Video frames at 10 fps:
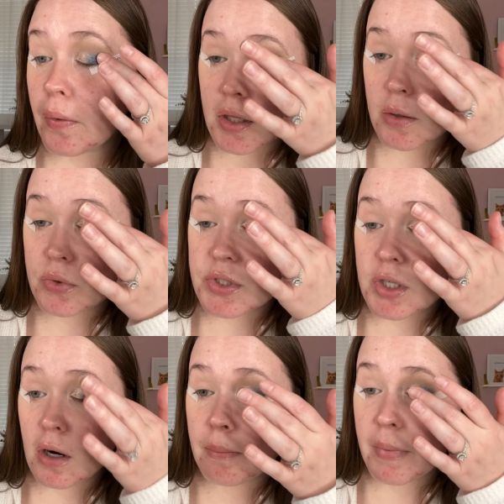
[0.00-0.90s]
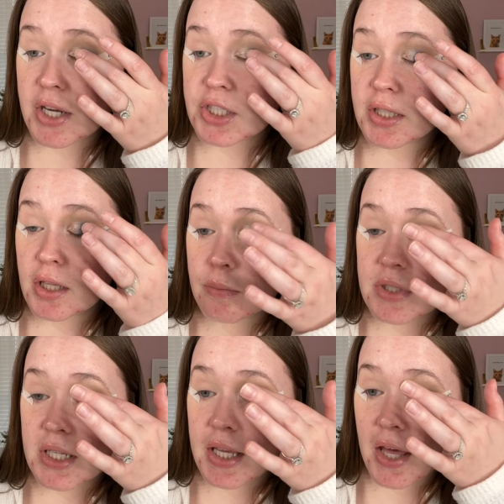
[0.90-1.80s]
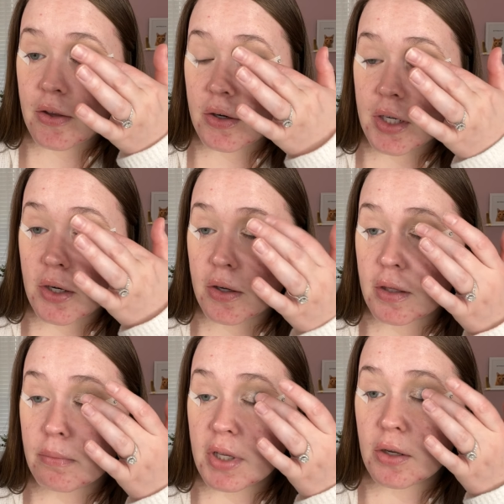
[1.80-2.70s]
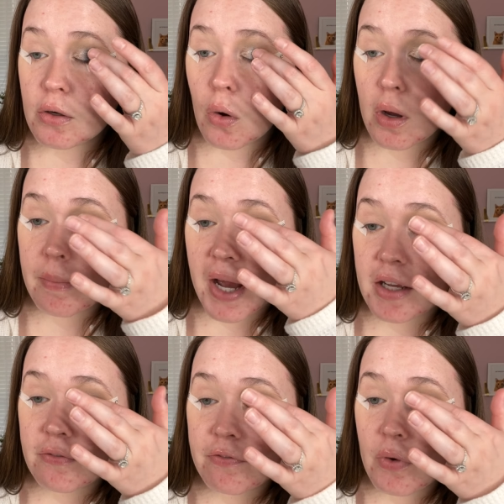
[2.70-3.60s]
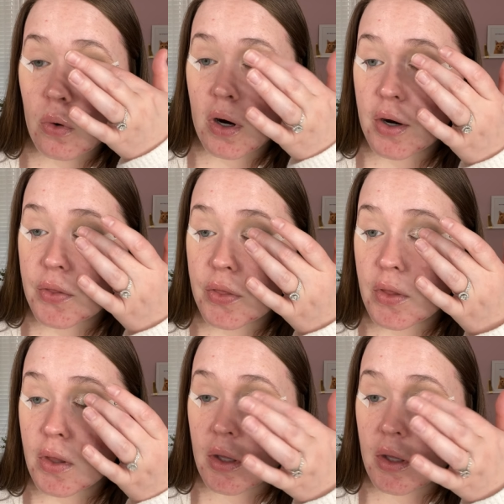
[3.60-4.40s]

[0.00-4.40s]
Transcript: Then we'll start meshing them together here in the middle, going back and forth,